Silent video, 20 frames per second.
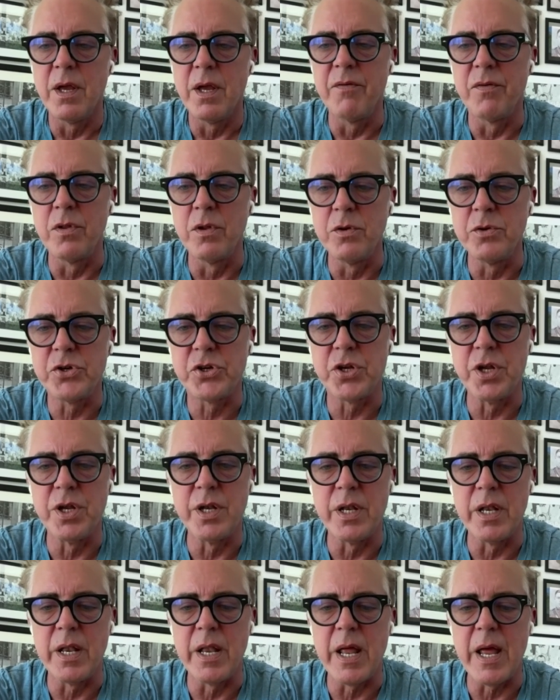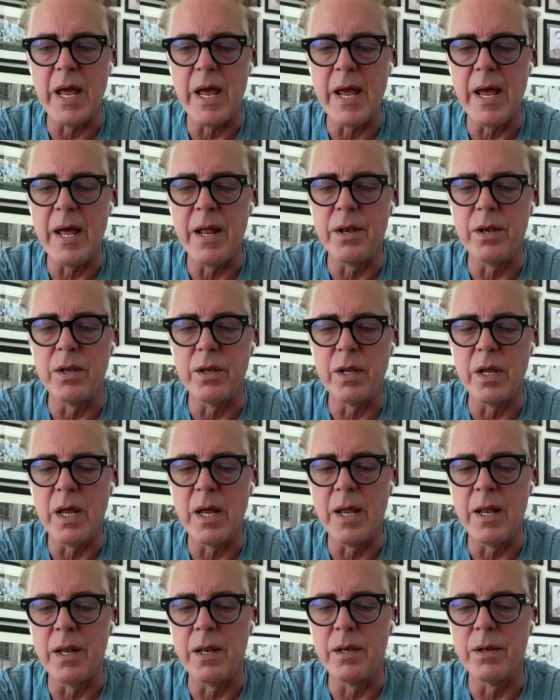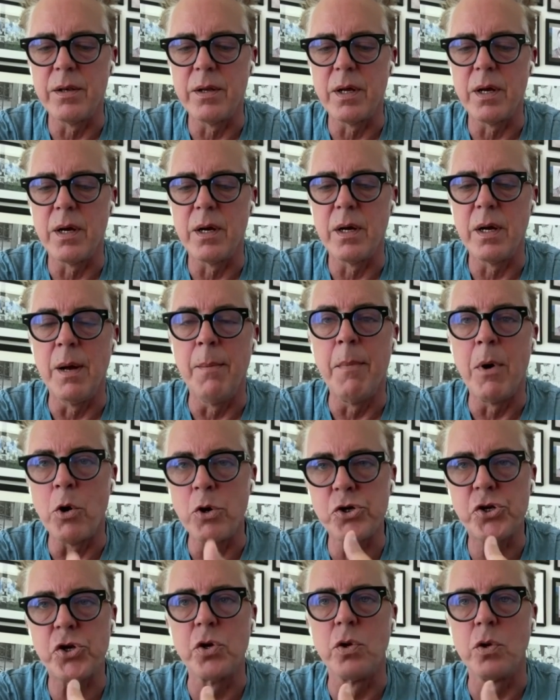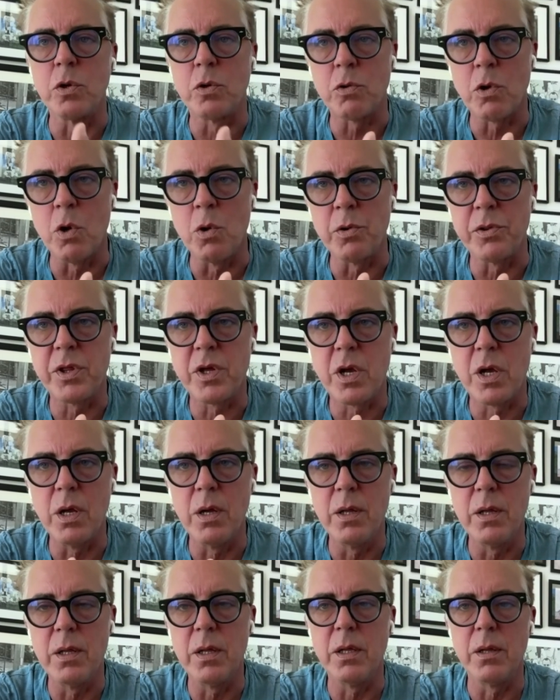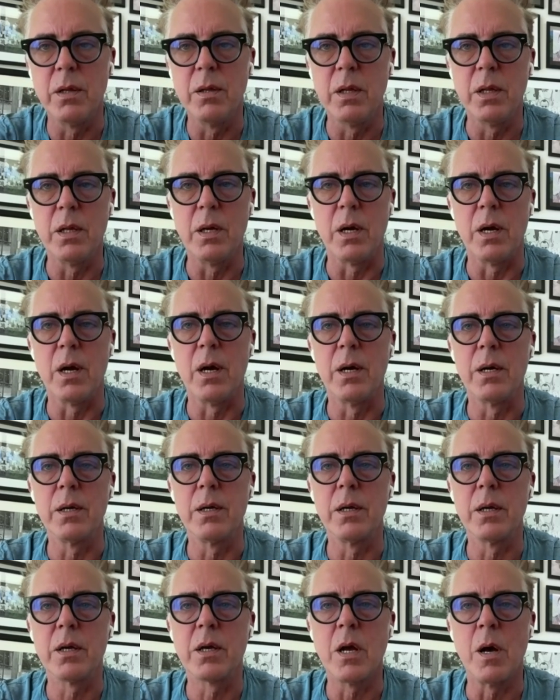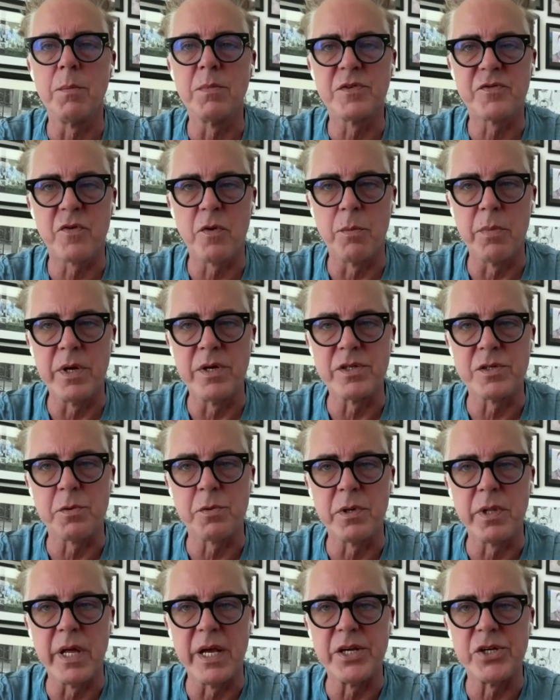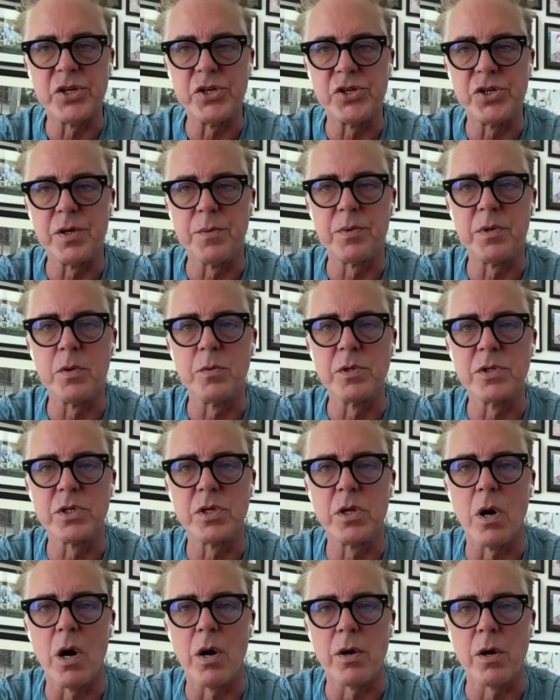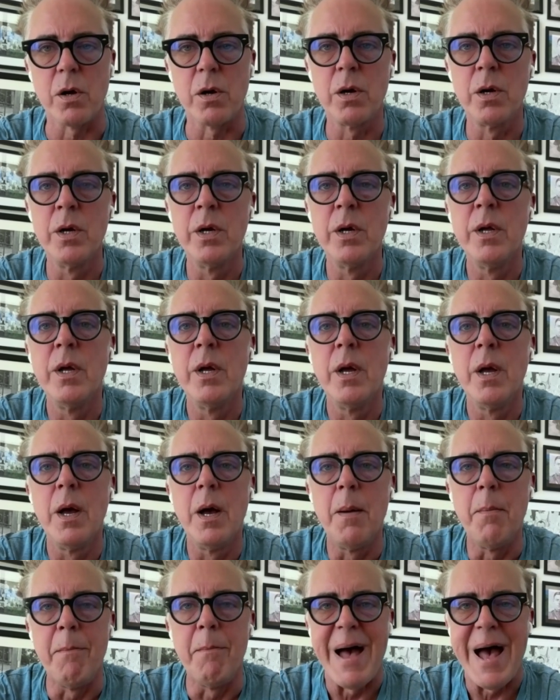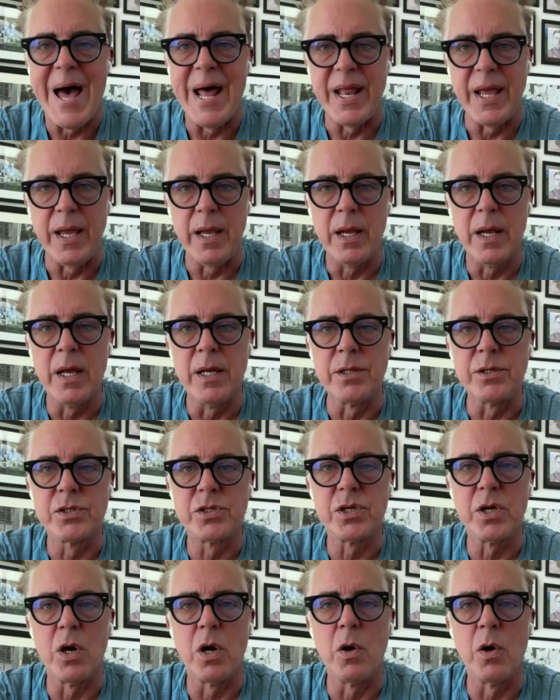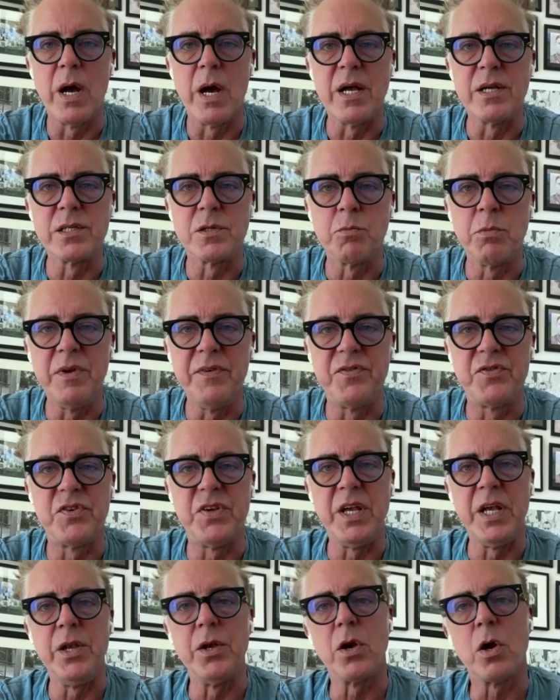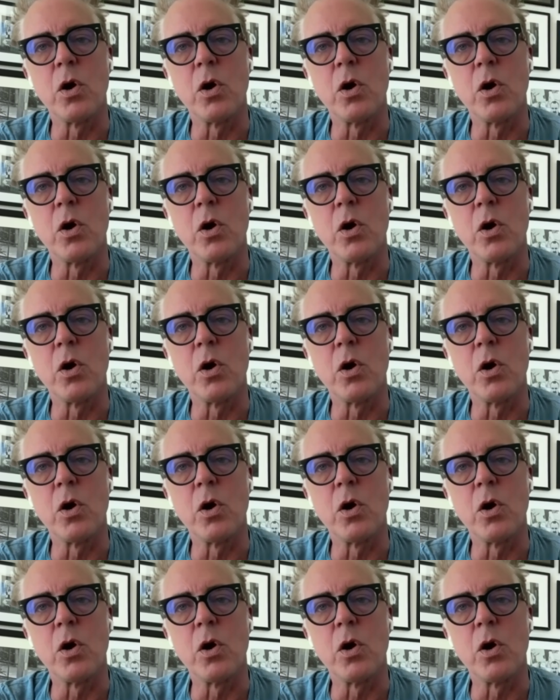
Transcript: evolution and emotional growth uh, comes from his relationship to his daughter. Maddie. And so as we've seen